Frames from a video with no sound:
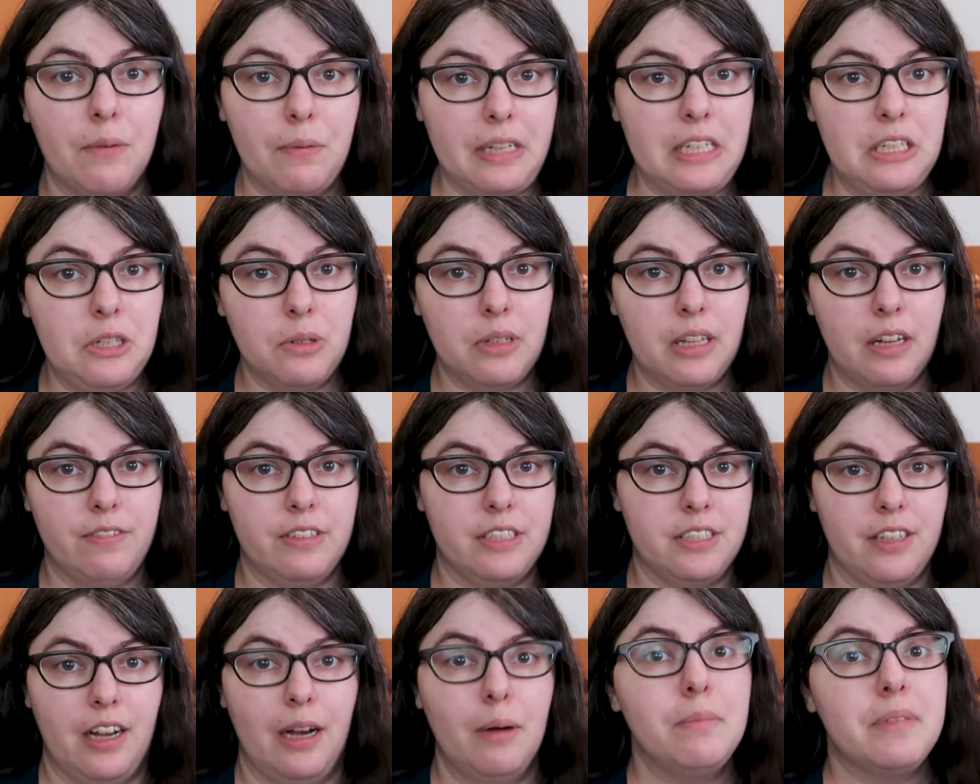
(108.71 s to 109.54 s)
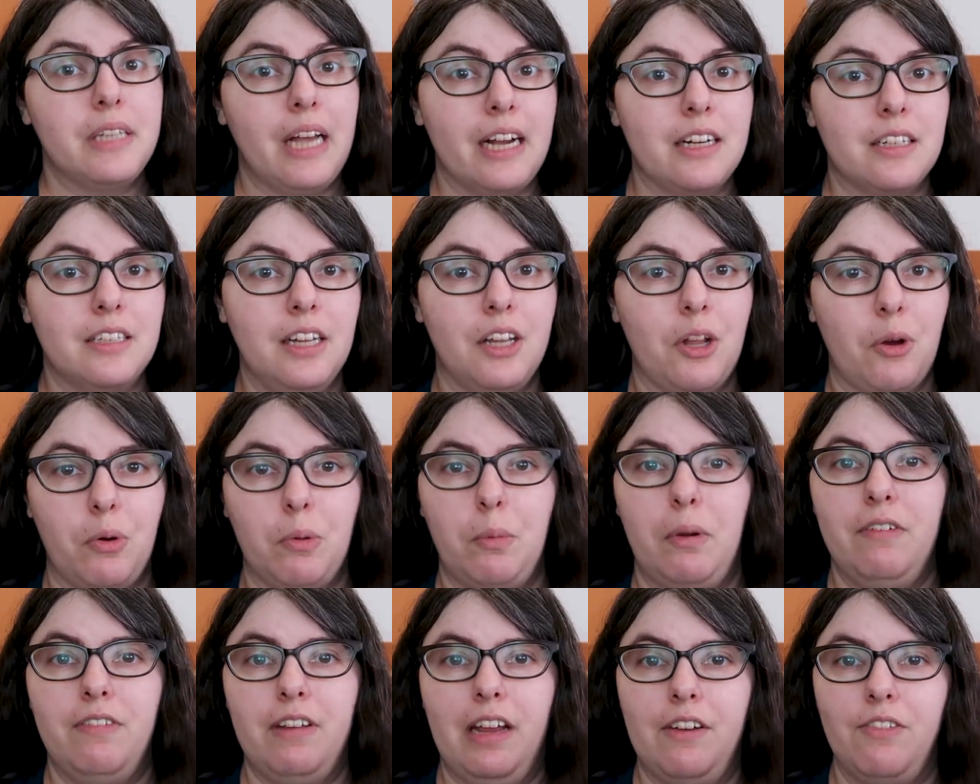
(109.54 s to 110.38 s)
I really do love Assams actually, they're one
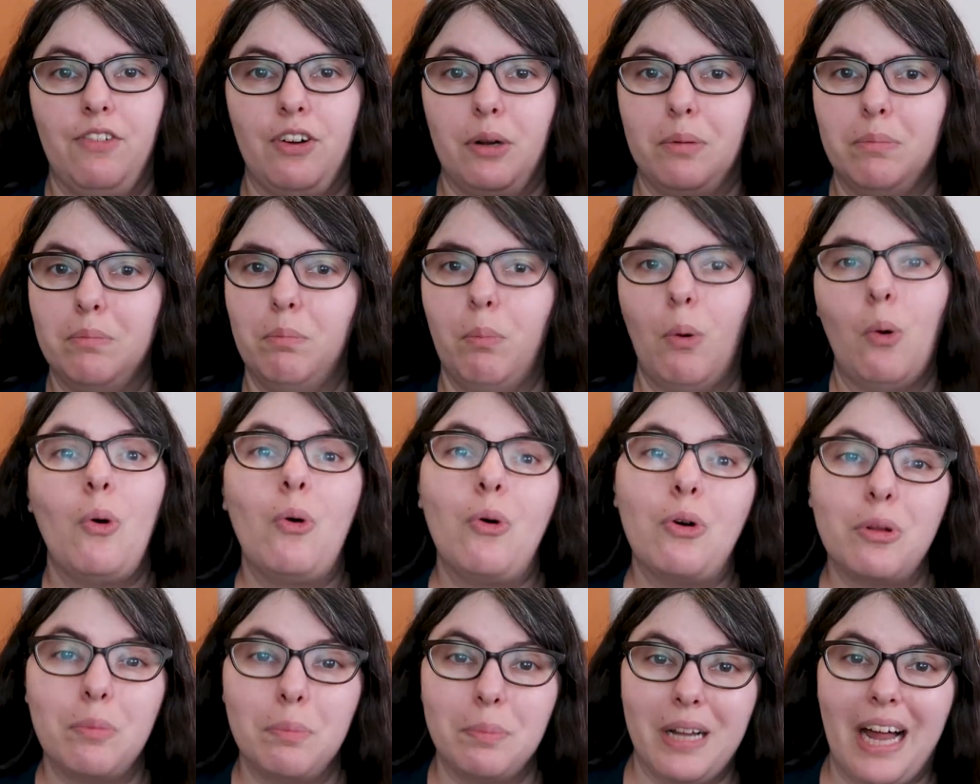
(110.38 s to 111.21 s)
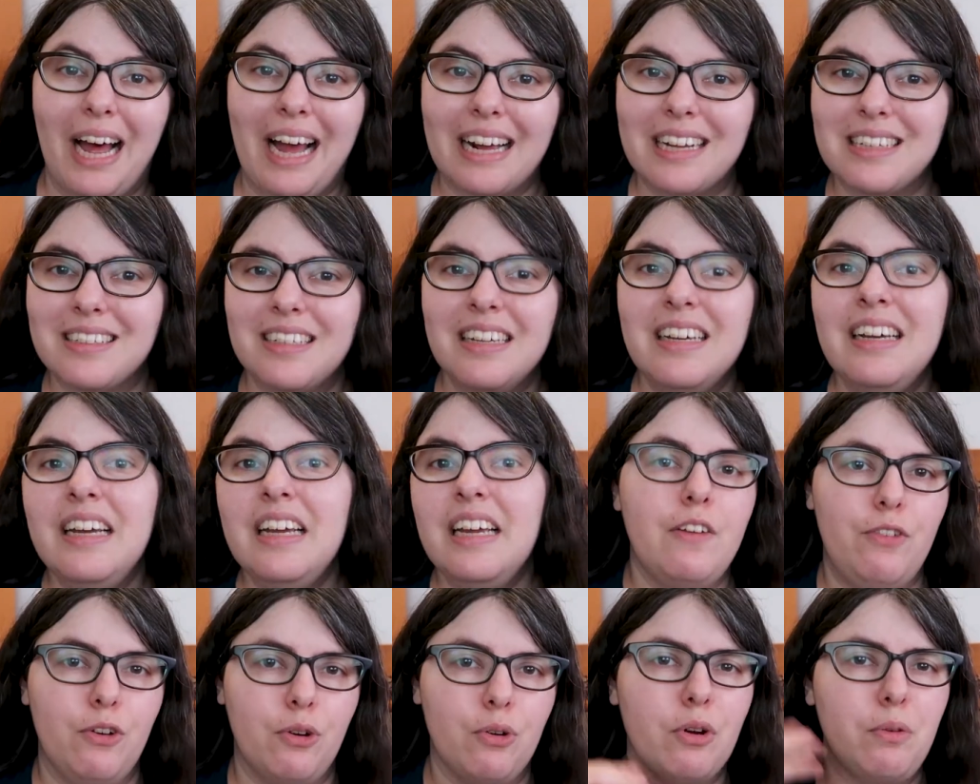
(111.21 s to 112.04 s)
of my favorite bold blacks.
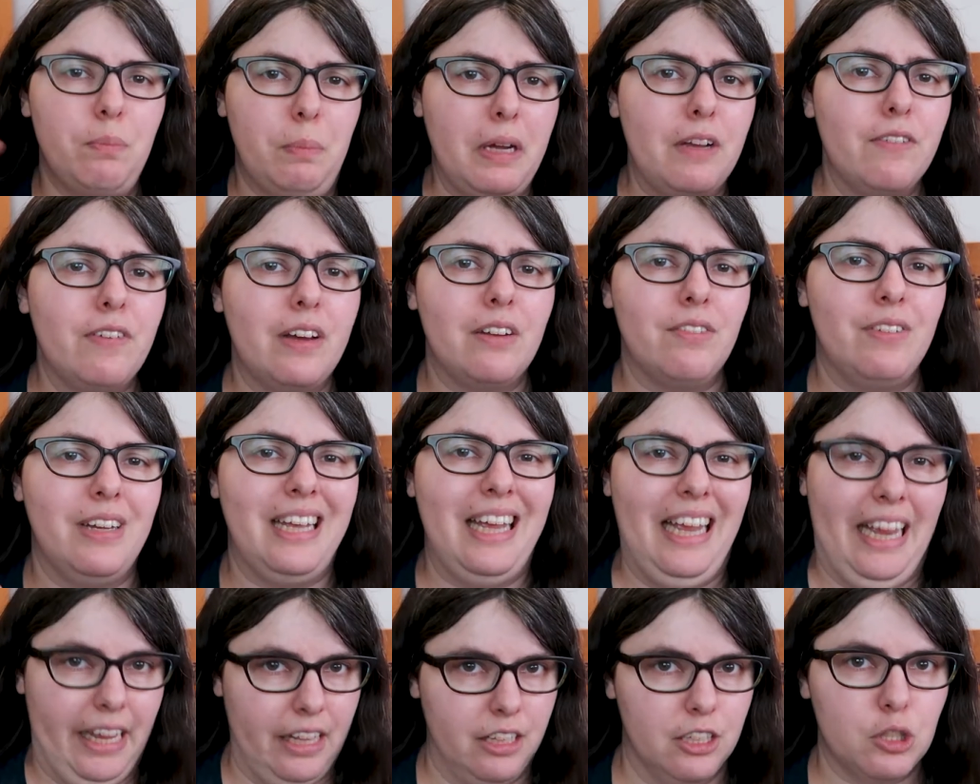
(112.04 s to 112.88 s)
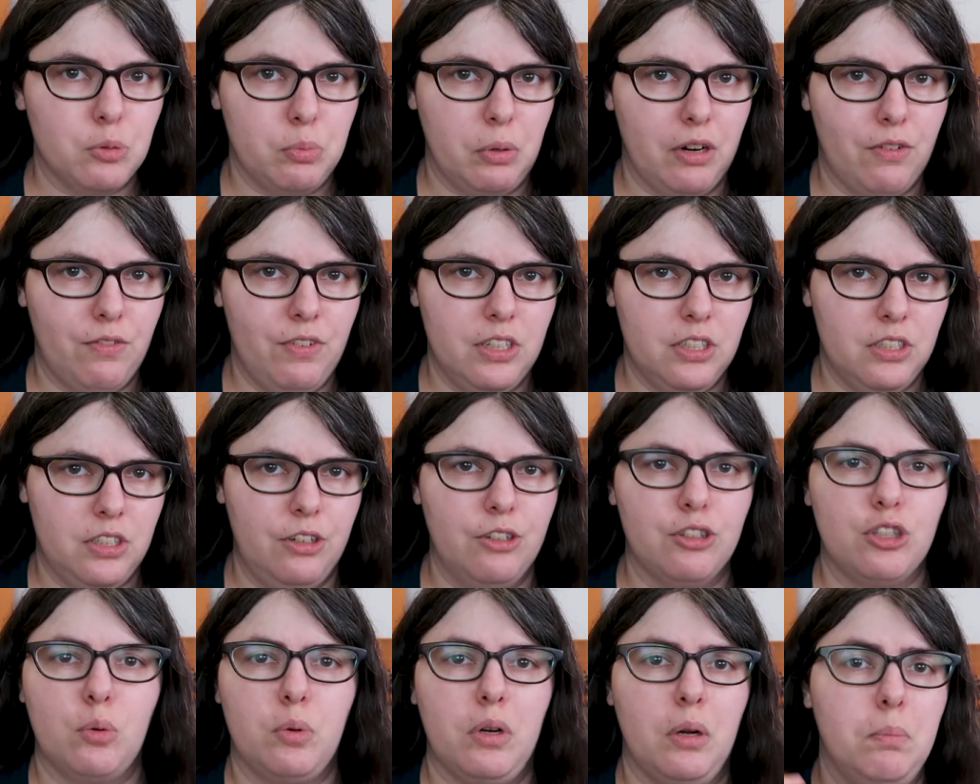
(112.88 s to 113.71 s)
If you're a big fan of like English breakfast and
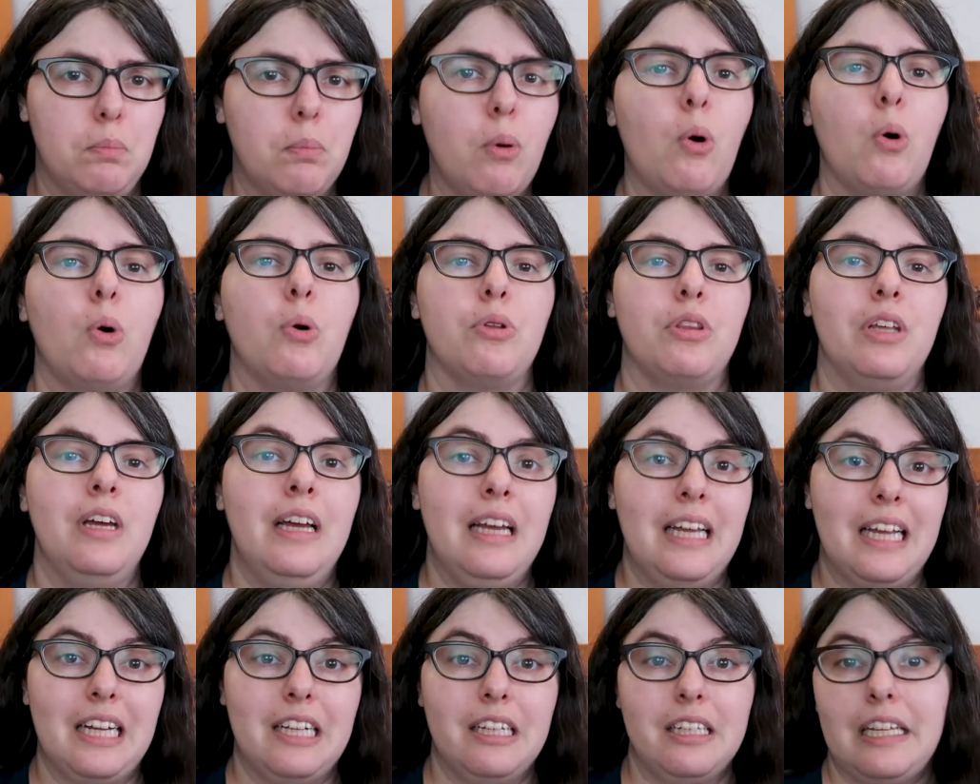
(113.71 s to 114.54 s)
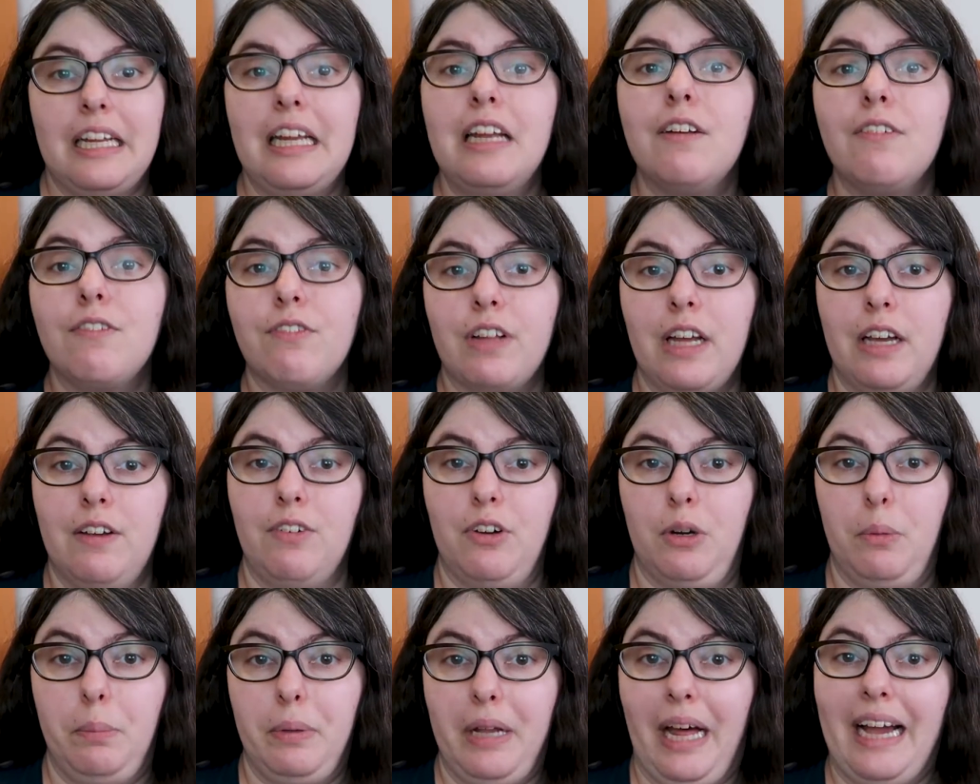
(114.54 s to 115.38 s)
you just want a bold, clean
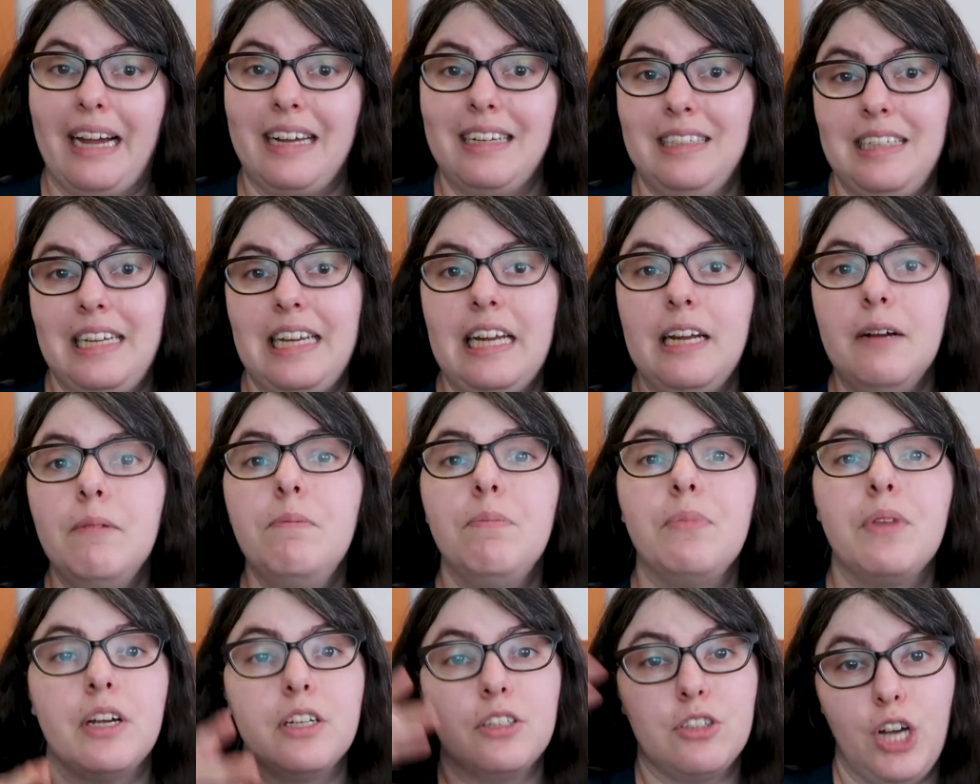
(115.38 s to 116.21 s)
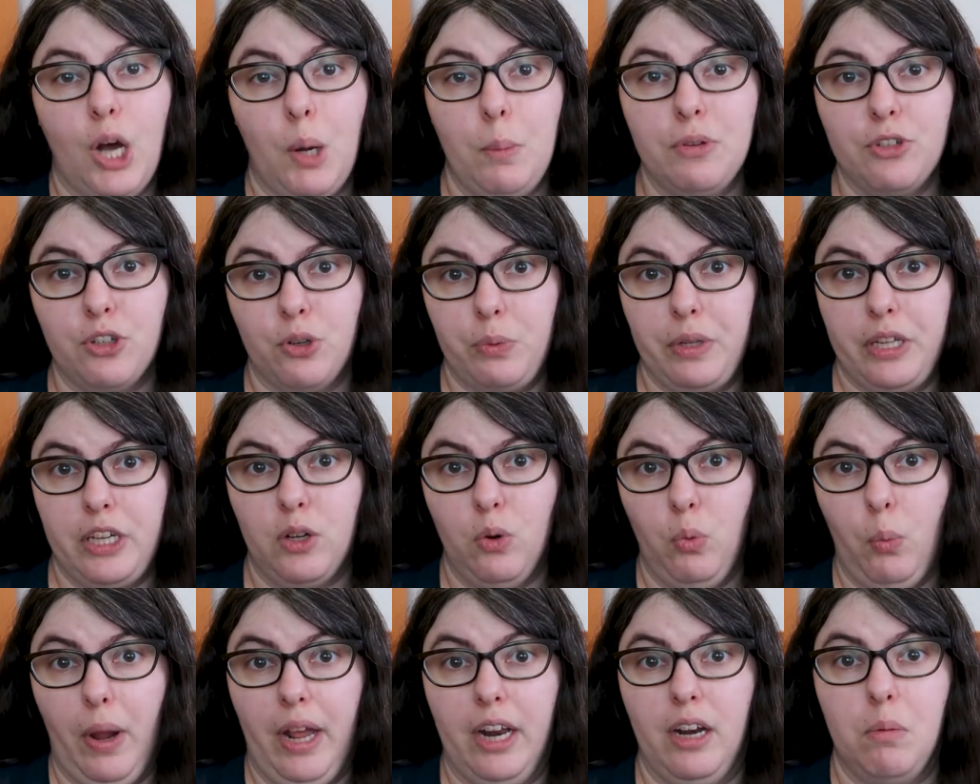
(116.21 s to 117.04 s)
flavored black tea, Assam is a really
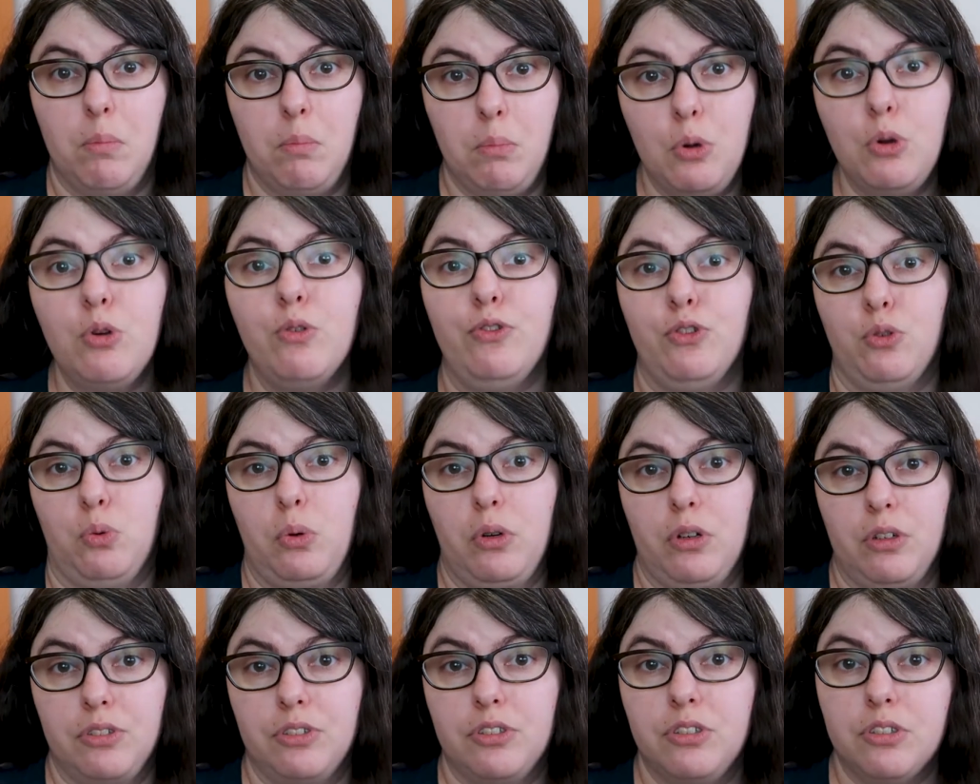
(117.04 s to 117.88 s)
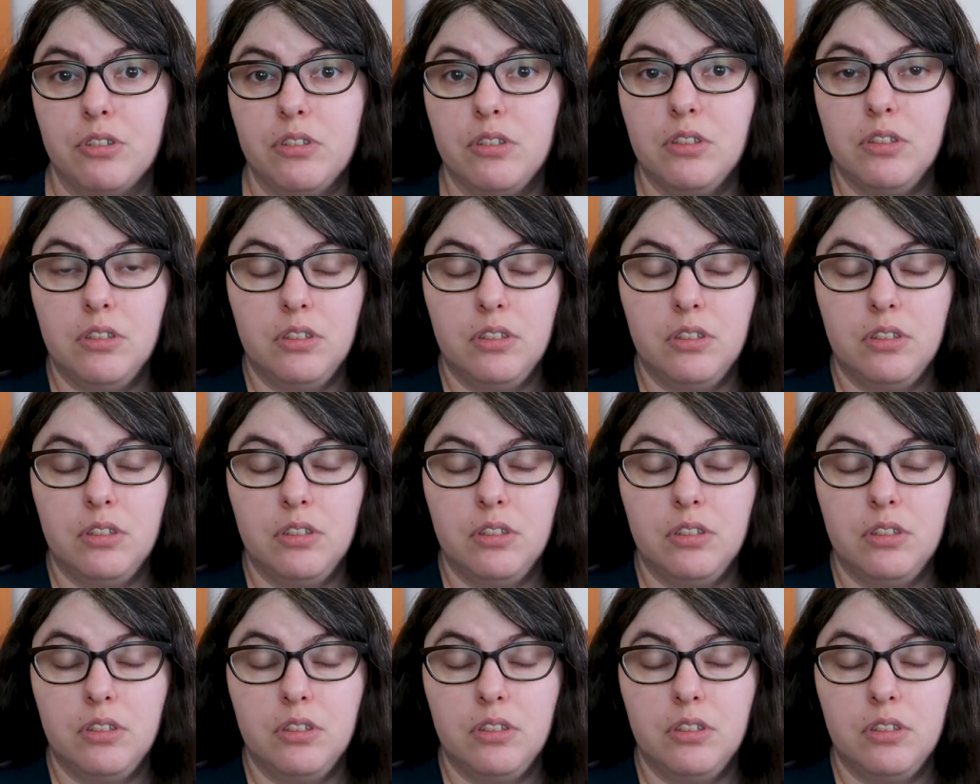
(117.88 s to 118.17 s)
good way to move towards.